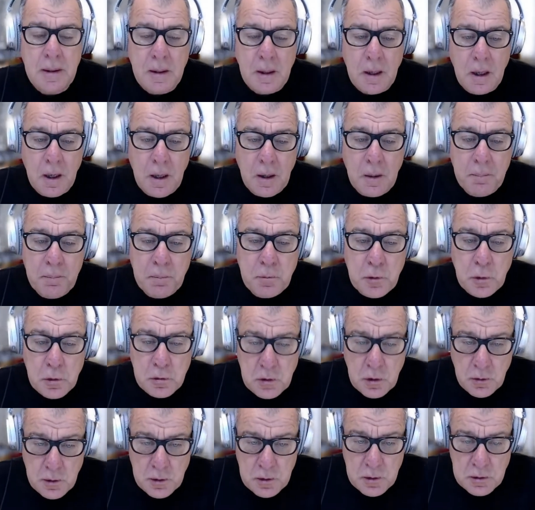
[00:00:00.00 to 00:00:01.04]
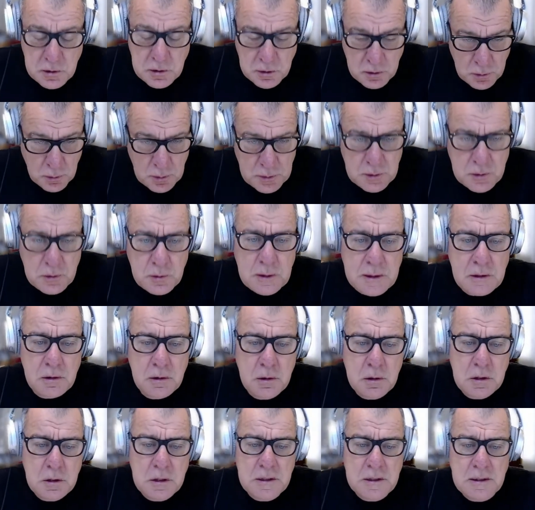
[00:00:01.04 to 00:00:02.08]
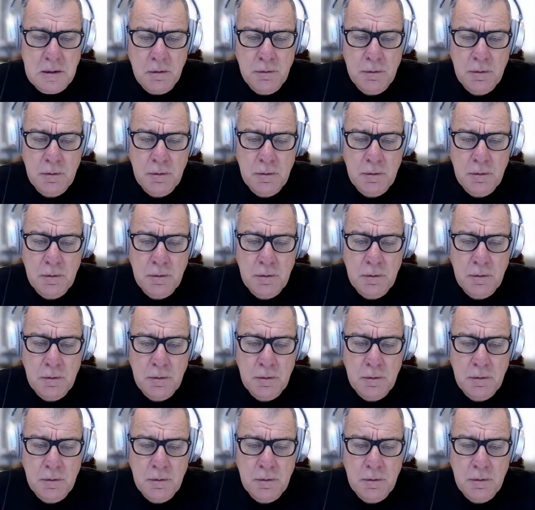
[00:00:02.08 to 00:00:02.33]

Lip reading: Dr. Rhoades, do you want to introduce yourself?